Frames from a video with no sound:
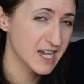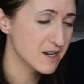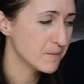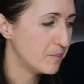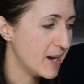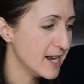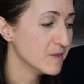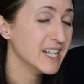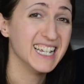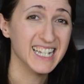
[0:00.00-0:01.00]
it,
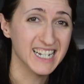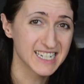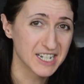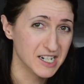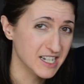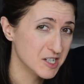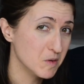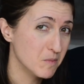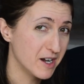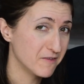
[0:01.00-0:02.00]
but it is gonna need to
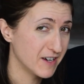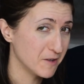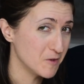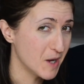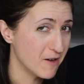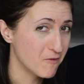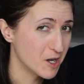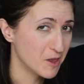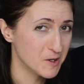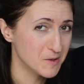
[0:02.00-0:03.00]
be modified if you have
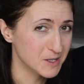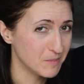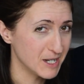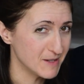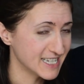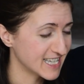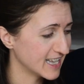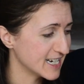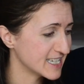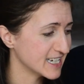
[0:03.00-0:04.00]
one of those babies
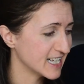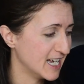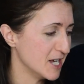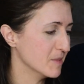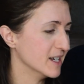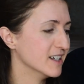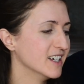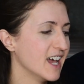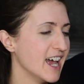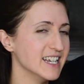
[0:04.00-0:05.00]
that likes to climb
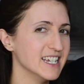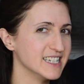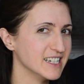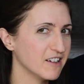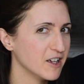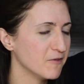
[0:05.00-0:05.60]
and isn't